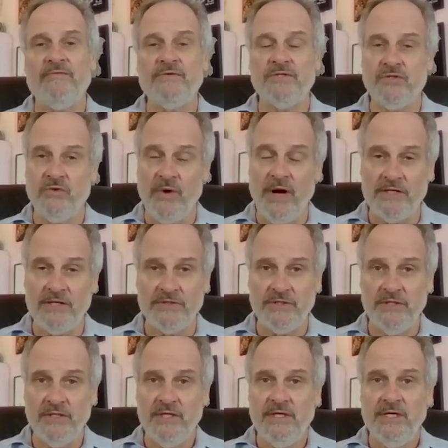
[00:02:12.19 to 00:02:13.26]
stress
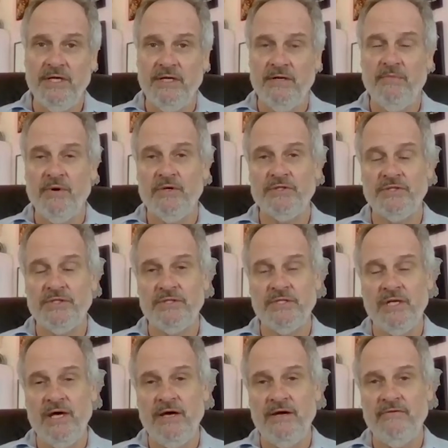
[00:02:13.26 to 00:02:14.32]
in a person's
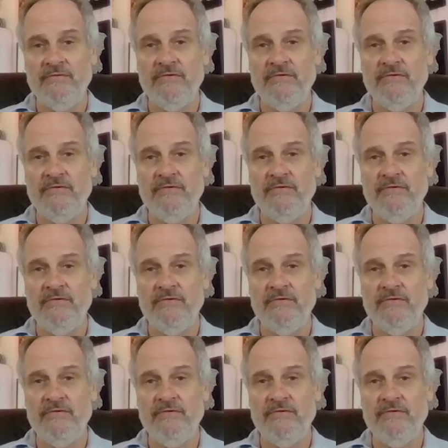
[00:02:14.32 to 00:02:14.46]
life.